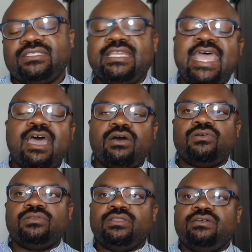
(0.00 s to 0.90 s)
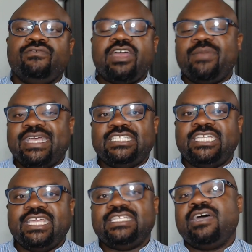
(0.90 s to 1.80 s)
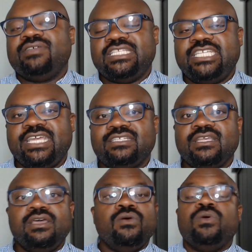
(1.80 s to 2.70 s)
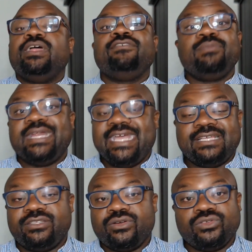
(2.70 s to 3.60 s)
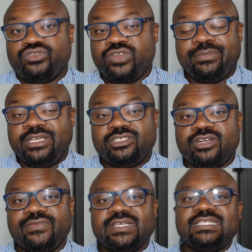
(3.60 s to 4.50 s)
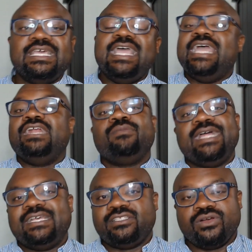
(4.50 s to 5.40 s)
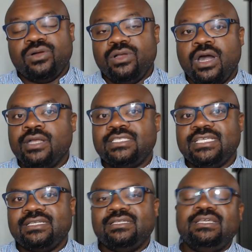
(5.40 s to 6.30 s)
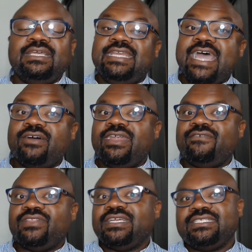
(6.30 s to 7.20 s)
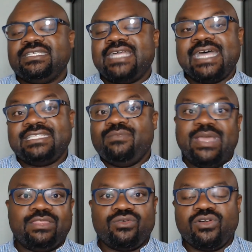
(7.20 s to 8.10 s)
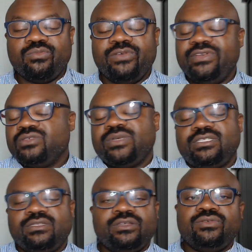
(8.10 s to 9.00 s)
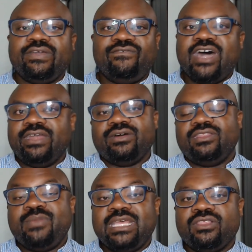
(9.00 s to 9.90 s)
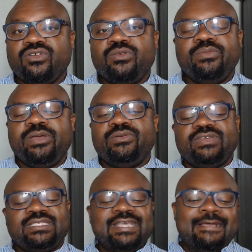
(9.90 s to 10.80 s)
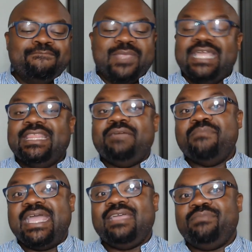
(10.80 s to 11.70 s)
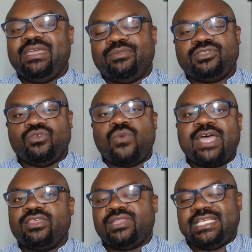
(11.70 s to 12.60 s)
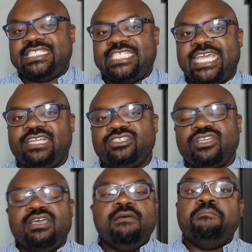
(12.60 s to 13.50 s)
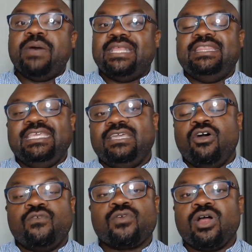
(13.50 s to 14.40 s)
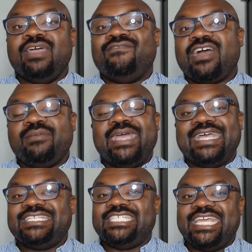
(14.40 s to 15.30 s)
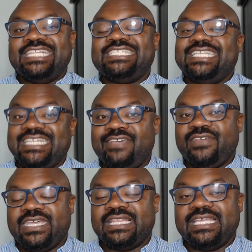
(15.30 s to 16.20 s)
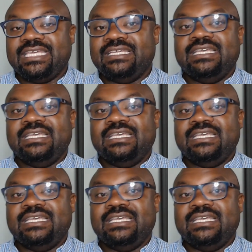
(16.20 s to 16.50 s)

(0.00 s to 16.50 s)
Now the environment has changed. How has it changed? Well, everybody has their own streaming service, and everybody has their own content. Now Netflix is, has to make their own movies, which they're doing fine on. They're making their own movies, and they may be able to weather this change, but the overall environment has changed significantly.